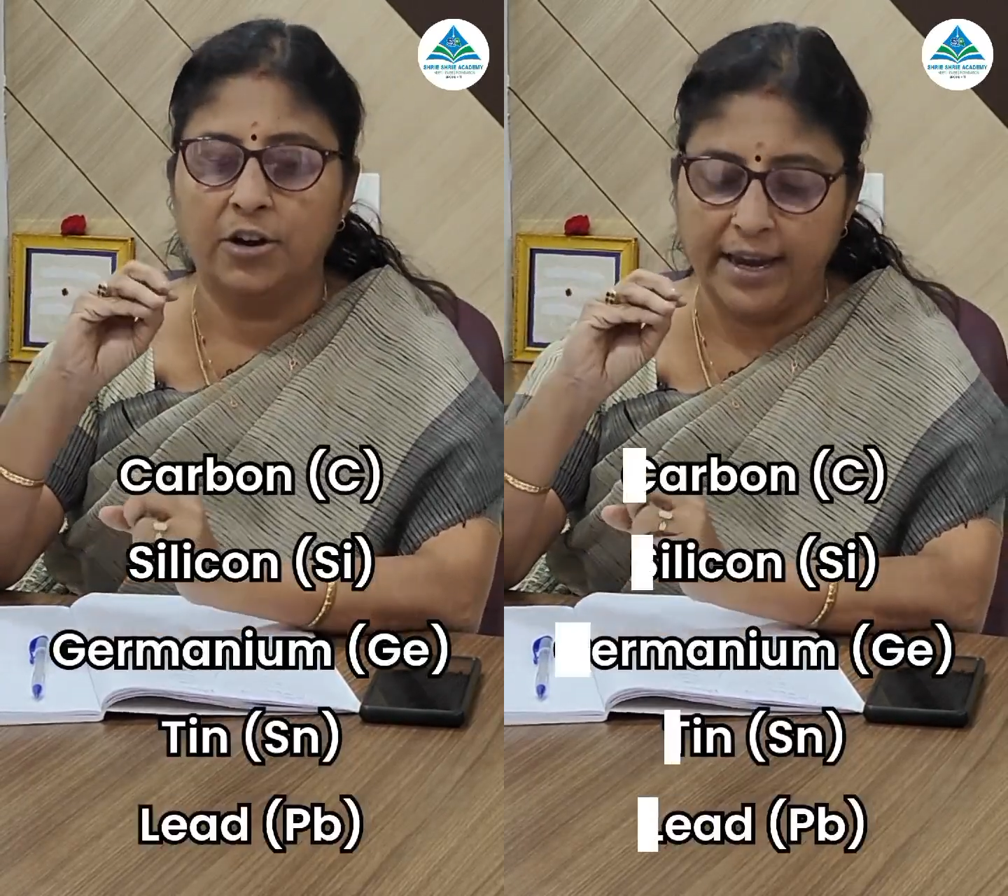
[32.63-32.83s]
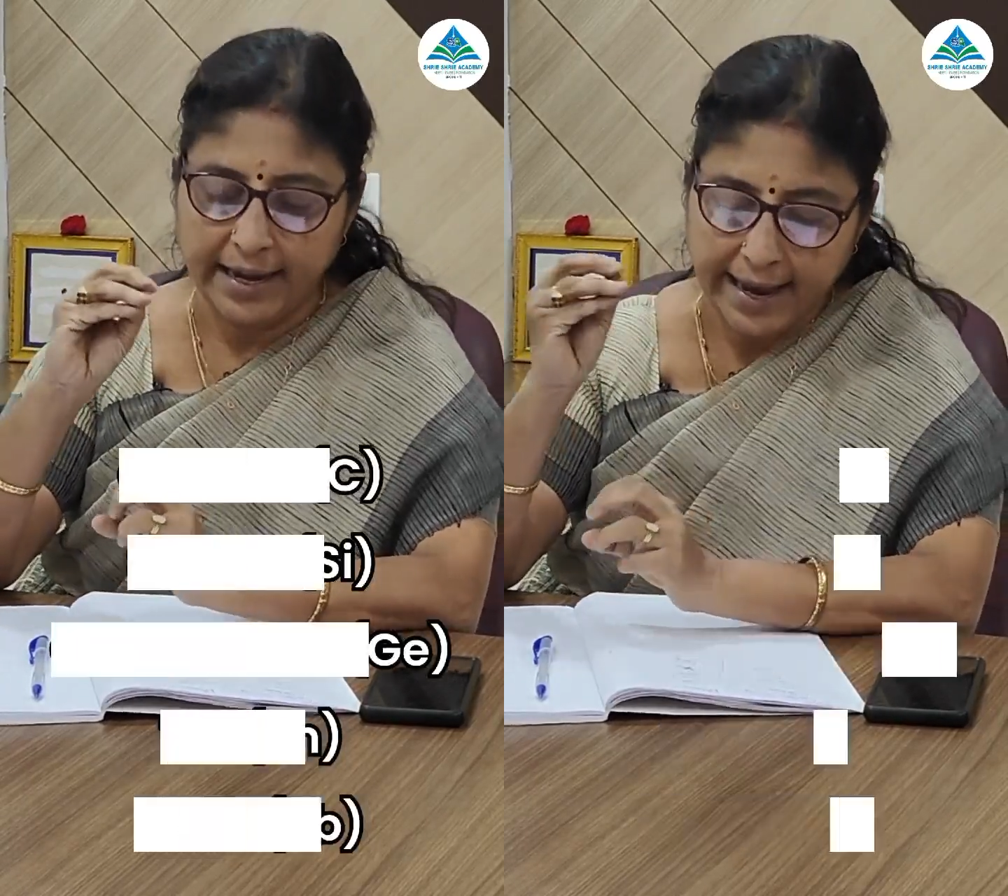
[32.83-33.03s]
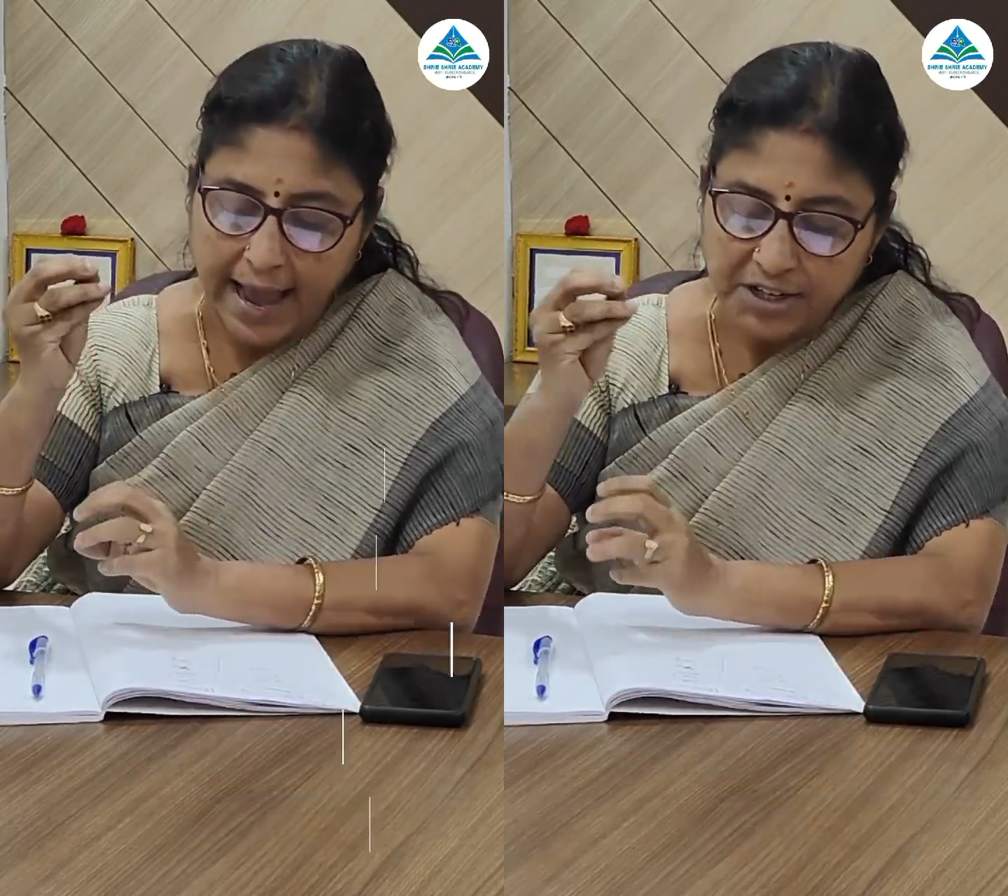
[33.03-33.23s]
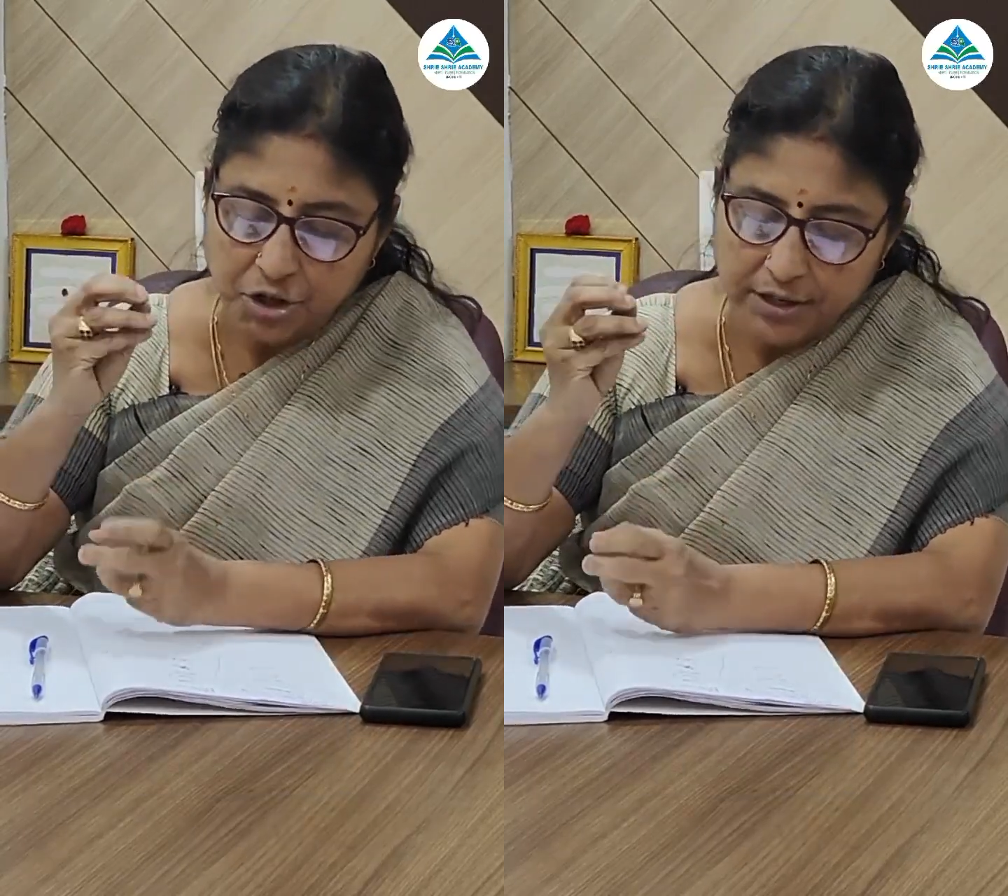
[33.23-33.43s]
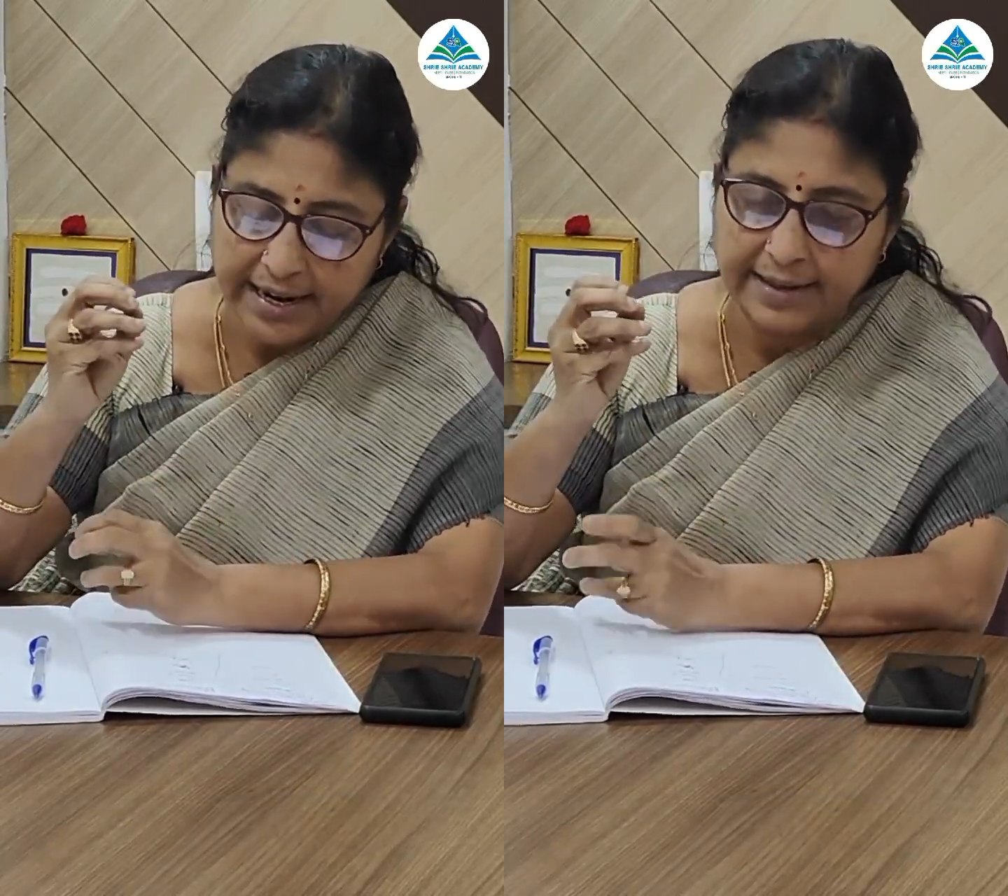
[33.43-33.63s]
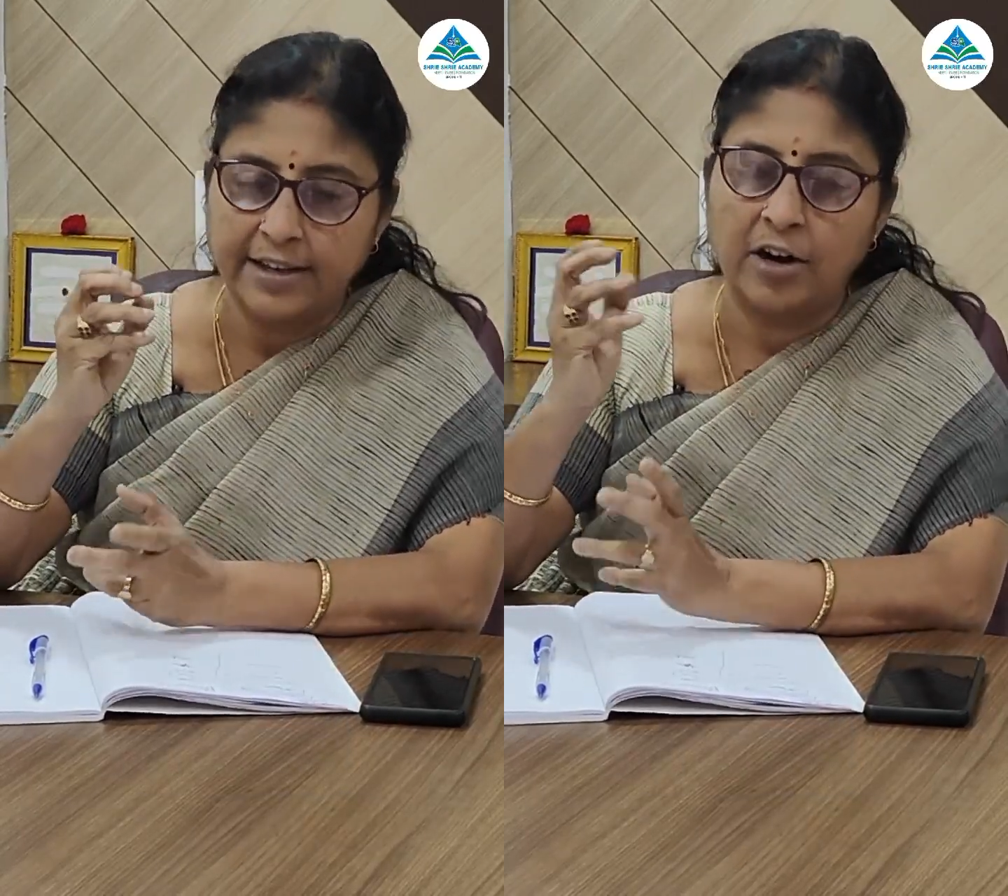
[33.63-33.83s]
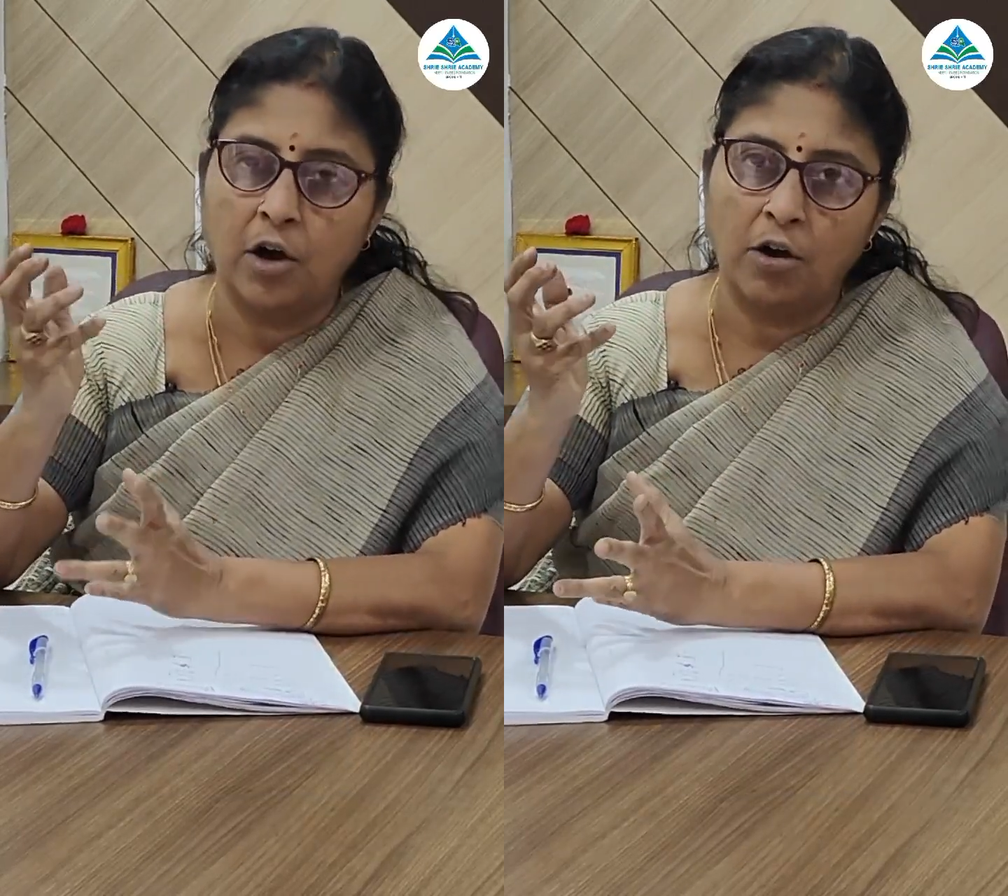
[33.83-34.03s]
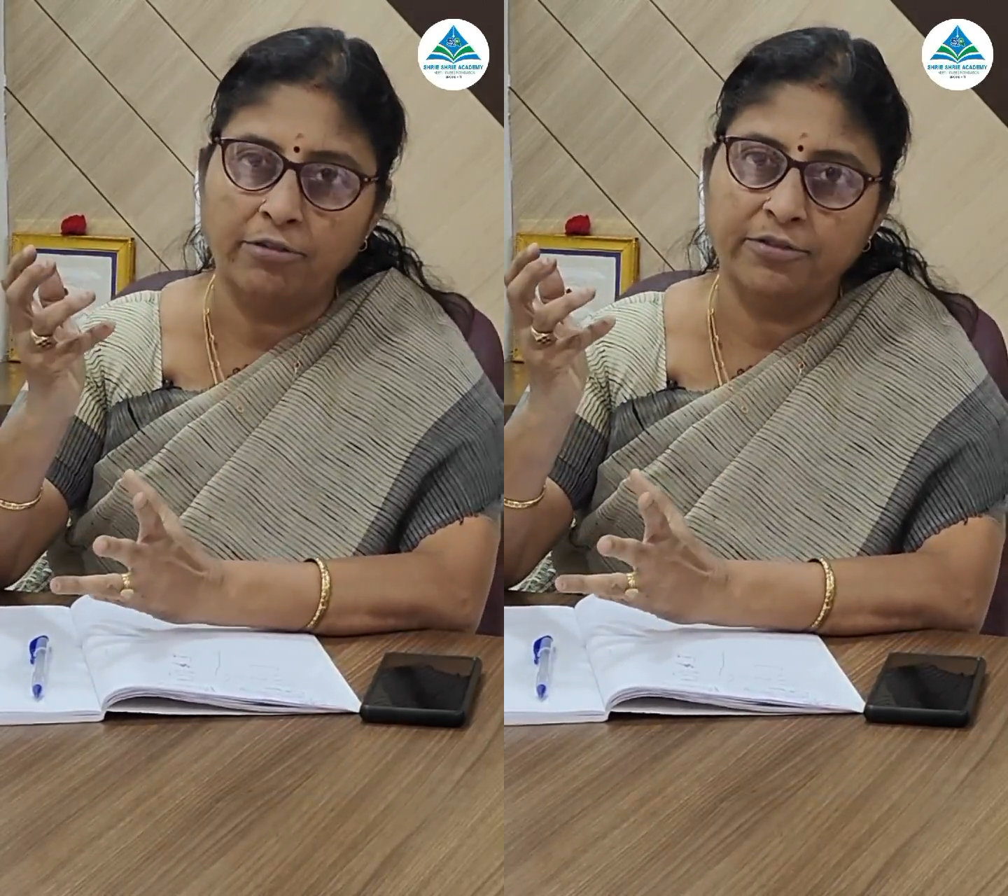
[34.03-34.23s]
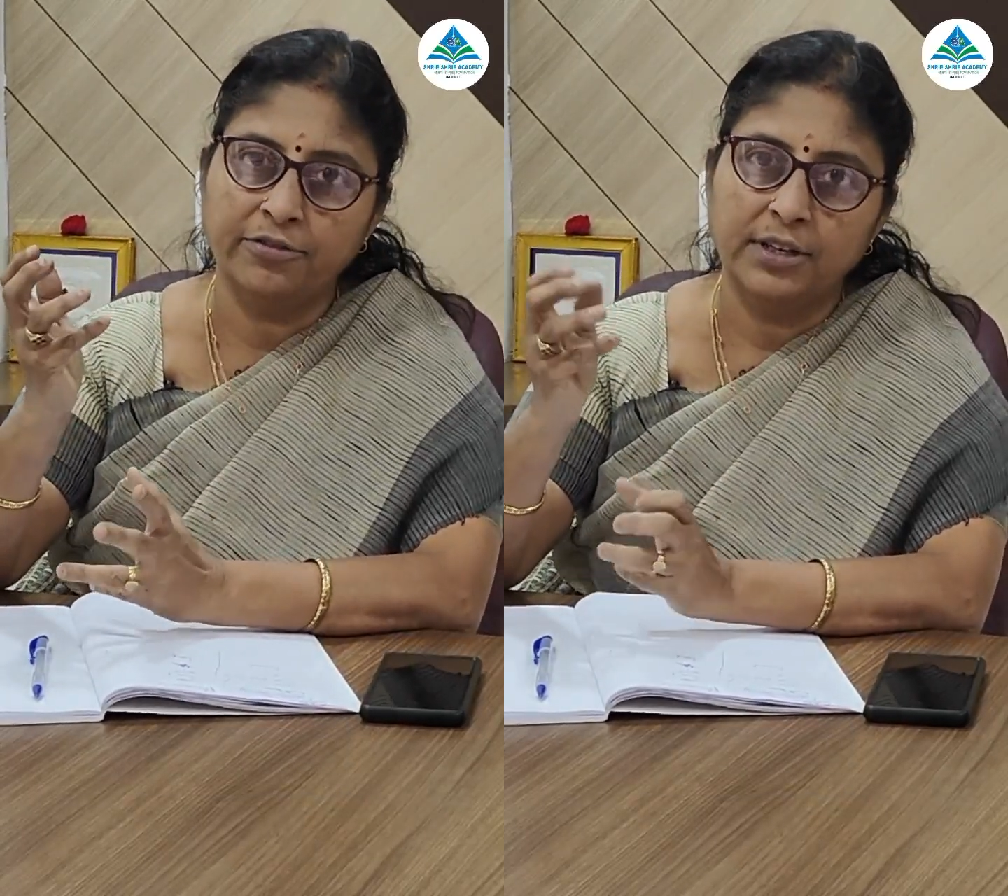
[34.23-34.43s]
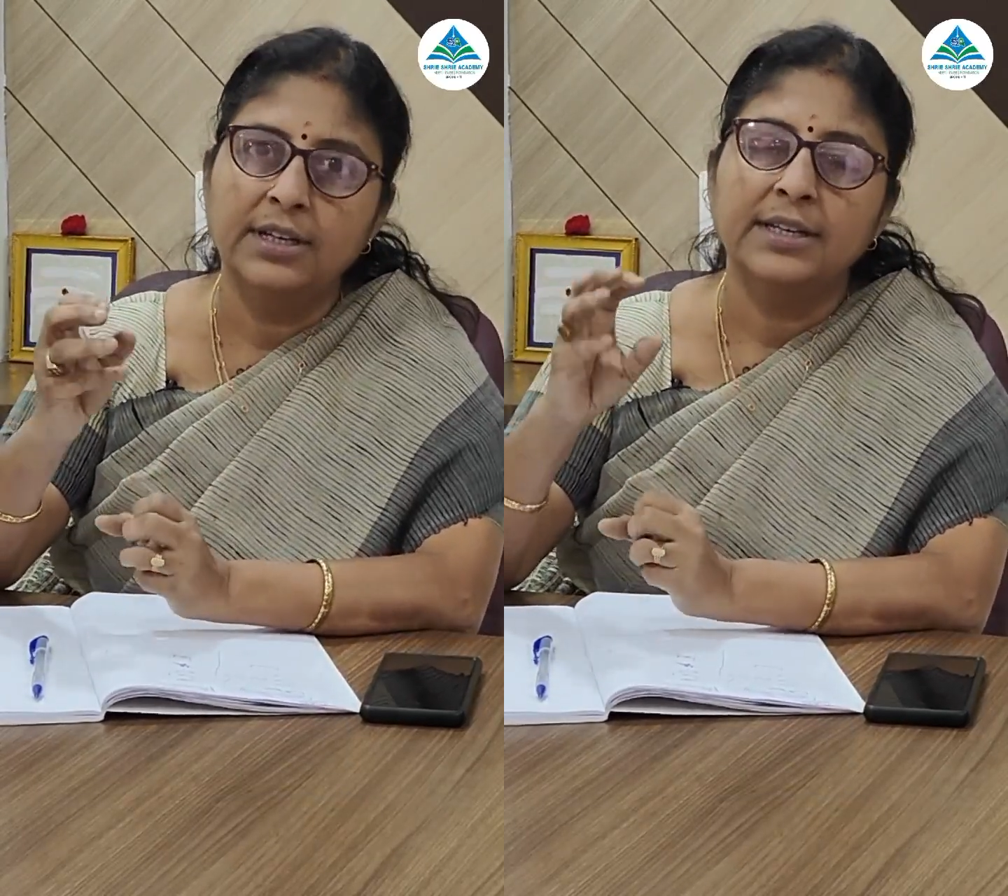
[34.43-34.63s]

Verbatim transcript: Okay, cat should get the lof.